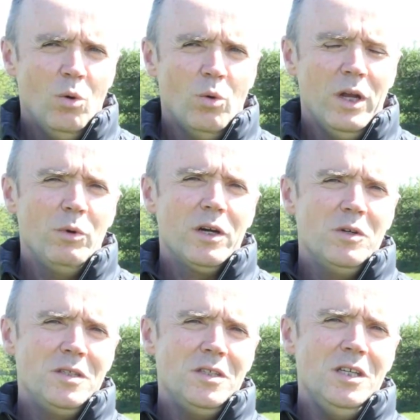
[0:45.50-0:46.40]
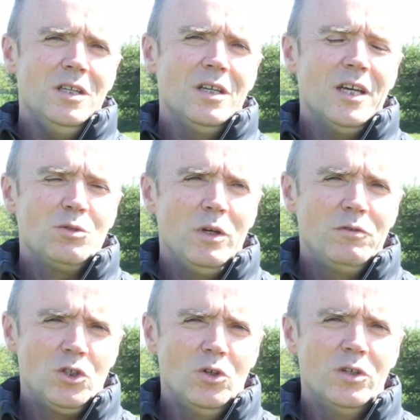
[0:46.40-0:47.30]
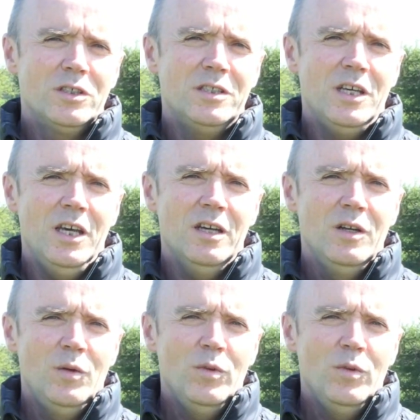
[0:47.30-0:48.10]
When we are reseeding, as we've shown today,